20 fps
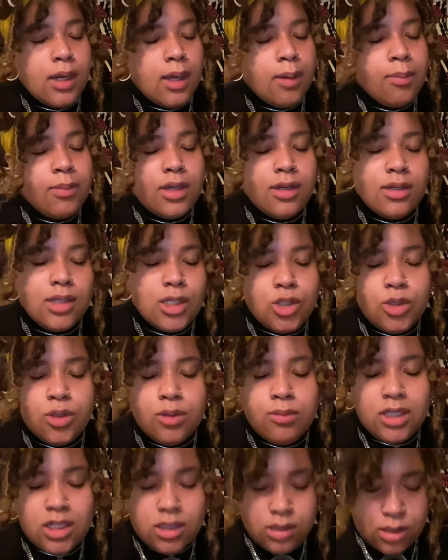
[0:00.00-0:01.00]
I pray that you
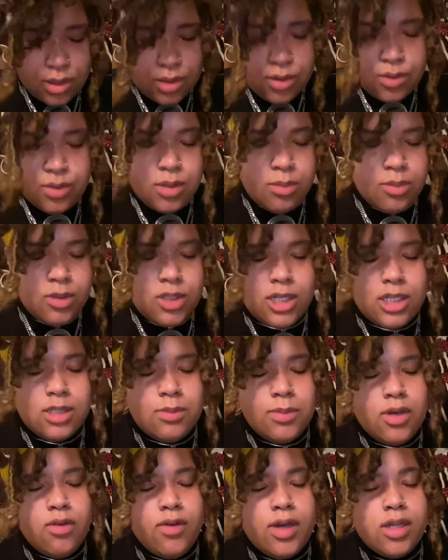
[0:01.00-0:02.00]
continue to protect
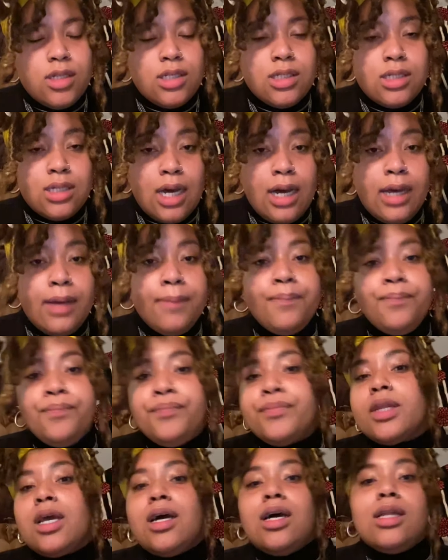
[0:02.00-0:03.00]
me around this time.
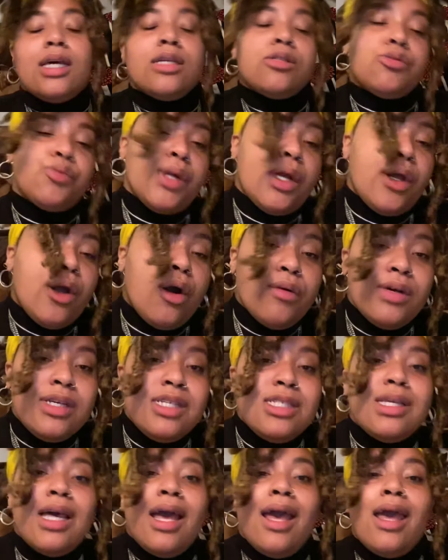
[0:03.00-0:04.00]
That's what I
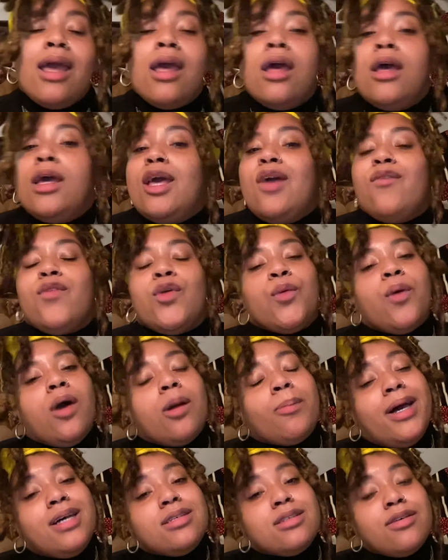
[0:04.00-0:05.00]
always say. If you walk
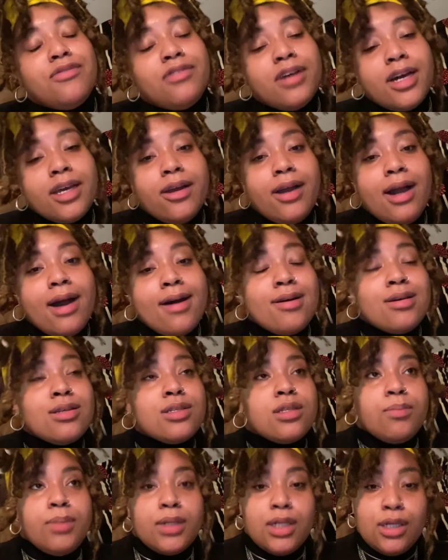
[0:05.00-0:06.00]
past a firehouse,
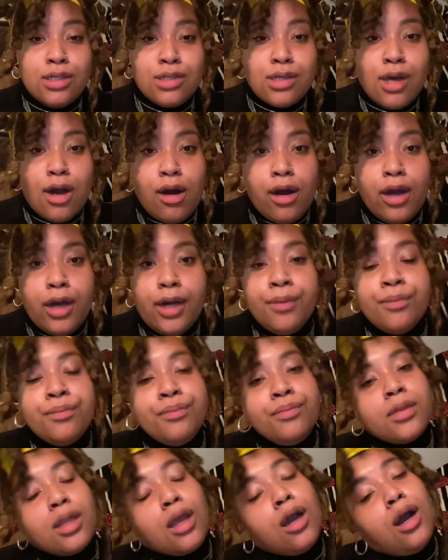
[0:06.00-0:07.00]
a police car,
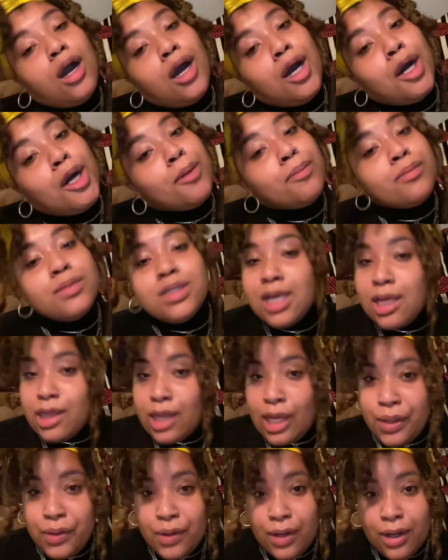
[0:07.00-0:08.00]
say
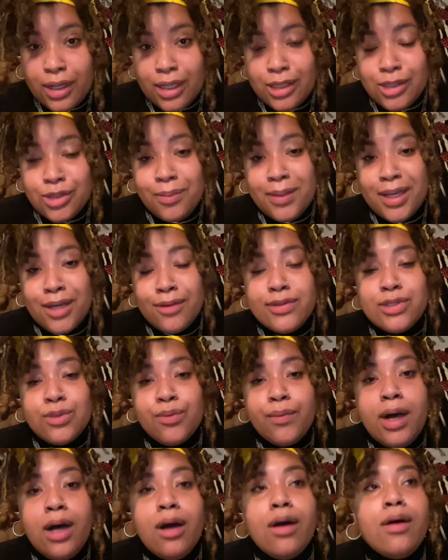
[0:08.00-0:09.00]
thank you to Archangel Michael as
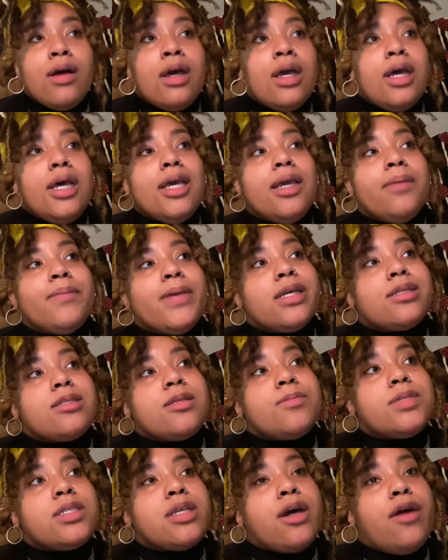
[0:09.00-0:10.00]
well. He makes
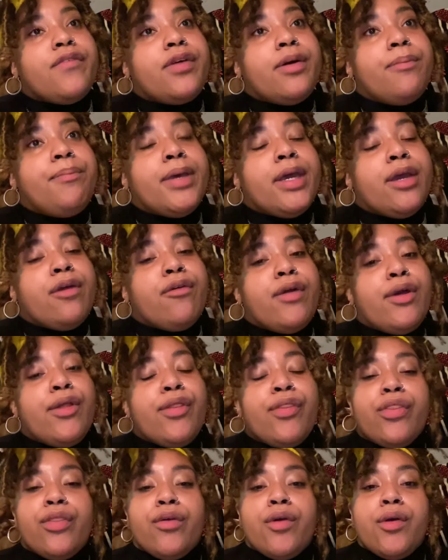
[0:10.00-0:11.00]
himself
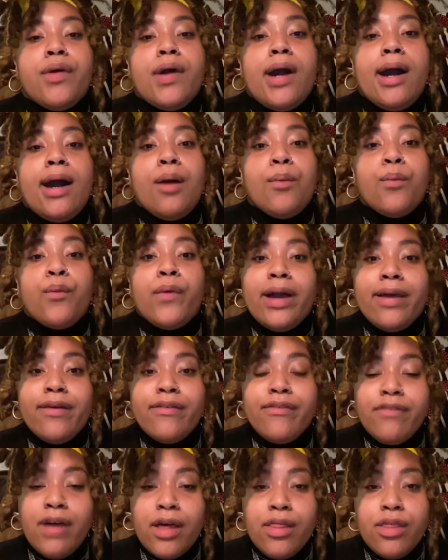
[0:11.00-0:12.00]
apparent through white
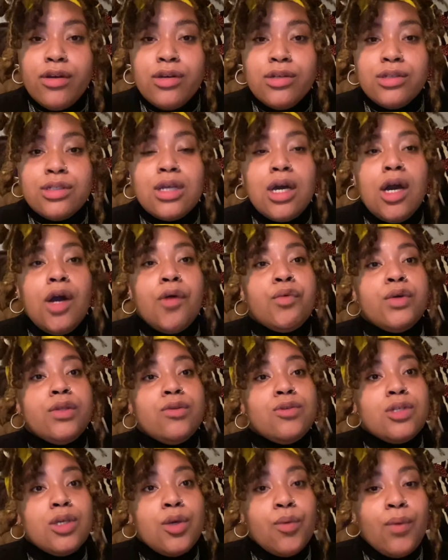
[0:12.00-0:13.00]
feathers. When you
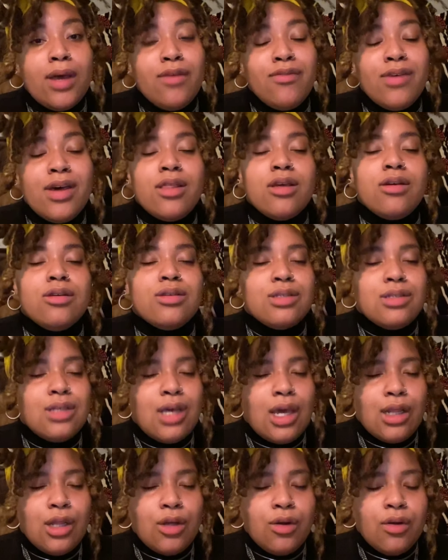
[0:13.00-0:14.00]
see white feathers, say
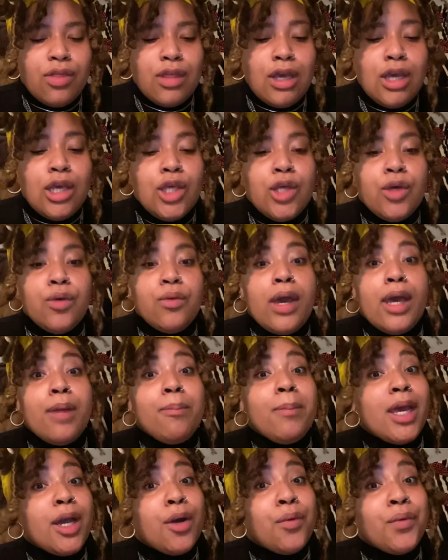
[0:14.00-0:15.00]
a little thank you and
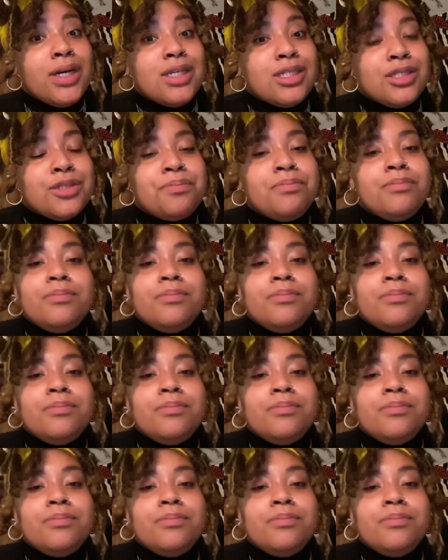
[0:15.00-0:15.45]
make a wish.